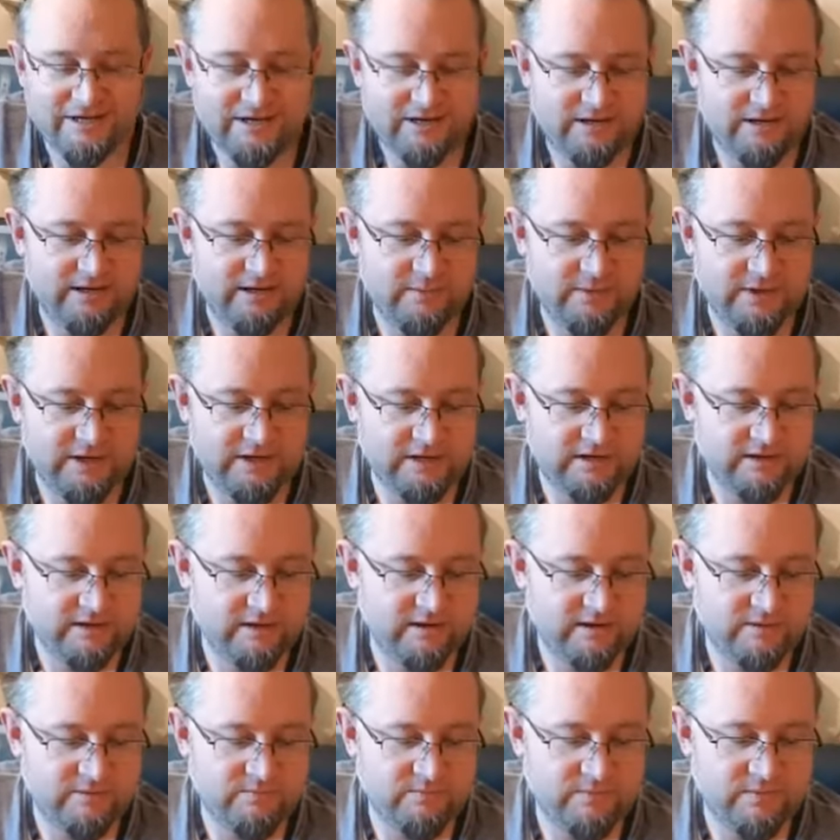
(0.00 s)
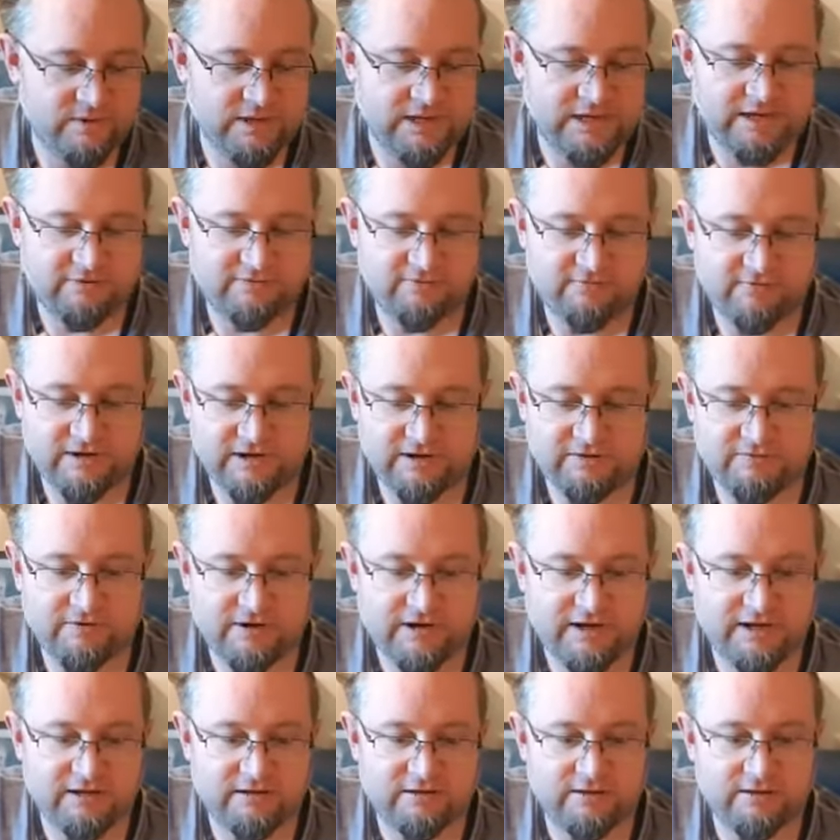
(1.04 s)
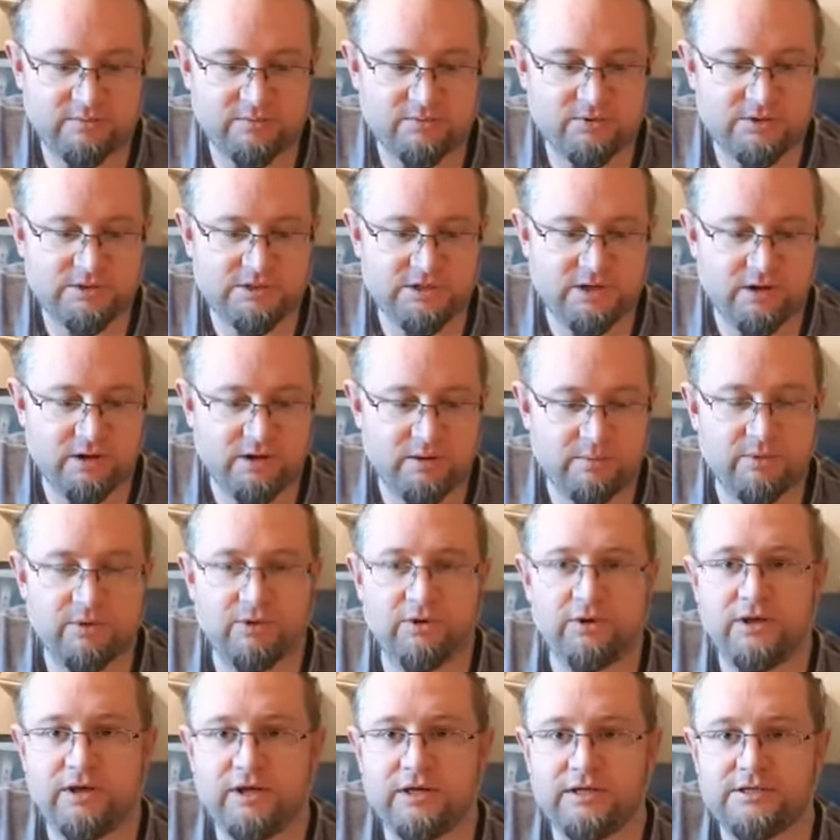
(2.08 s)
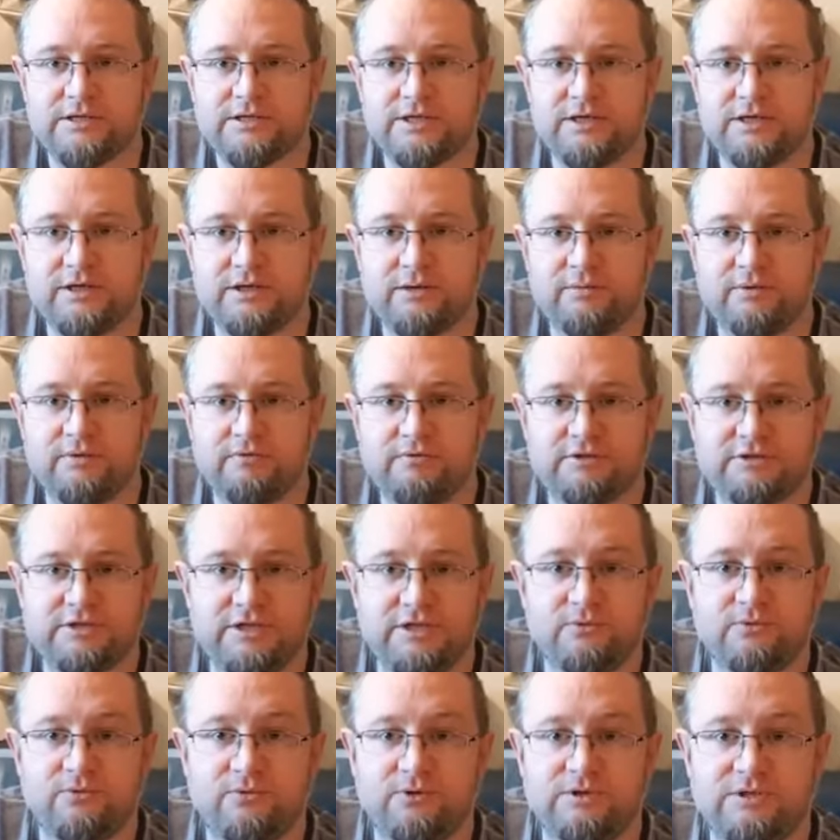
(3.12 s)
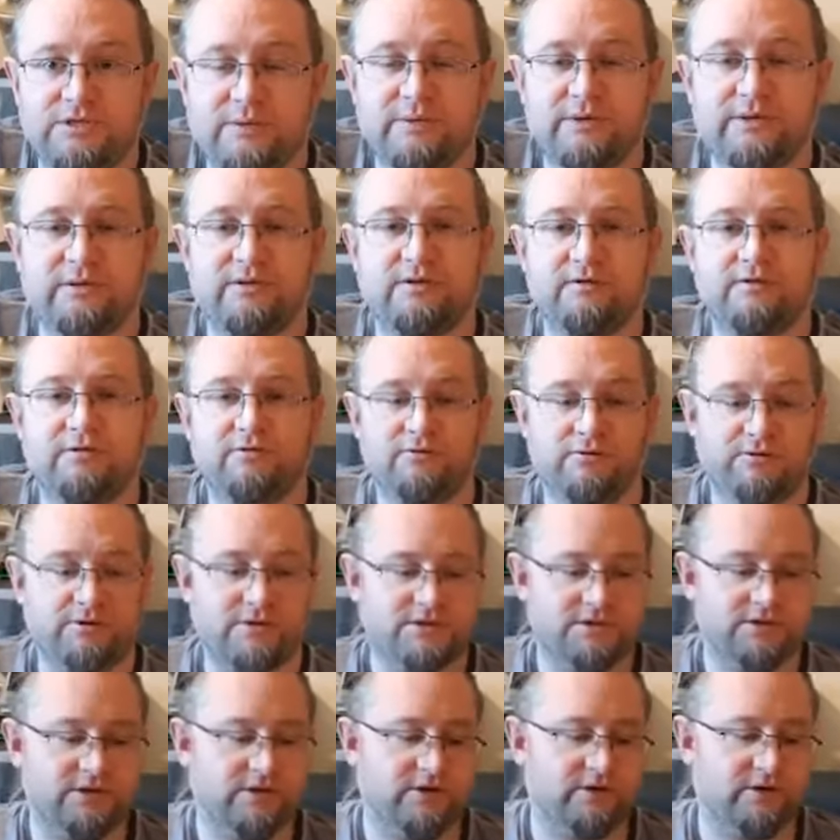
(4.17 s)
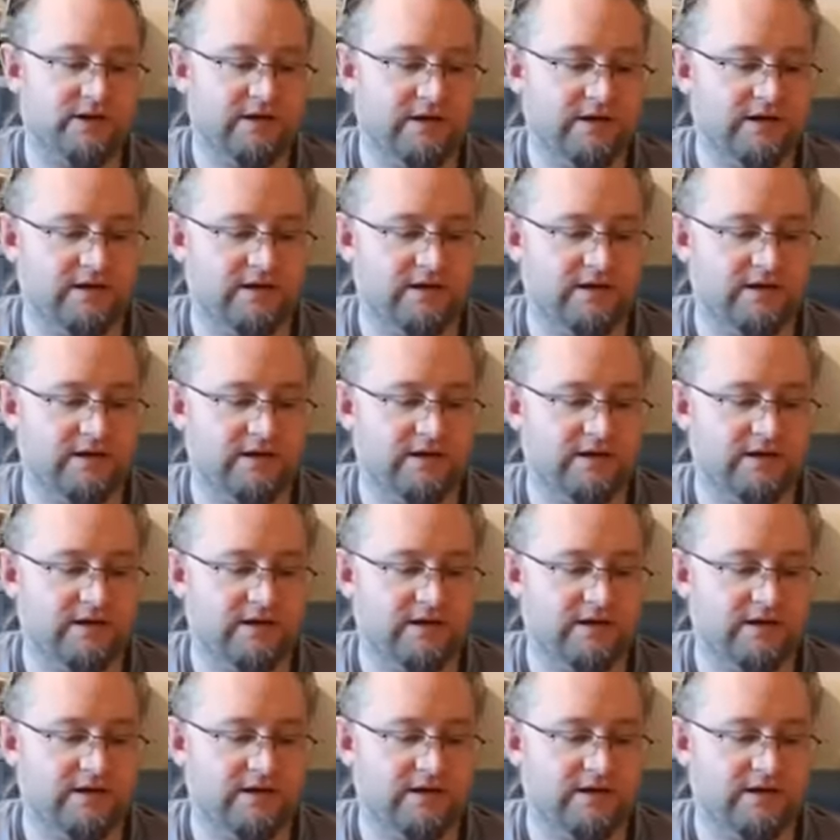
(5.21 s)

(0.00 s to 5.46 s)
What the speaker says: I mean, if I had a lot more time on it, obviously it would take me a lot longer to do.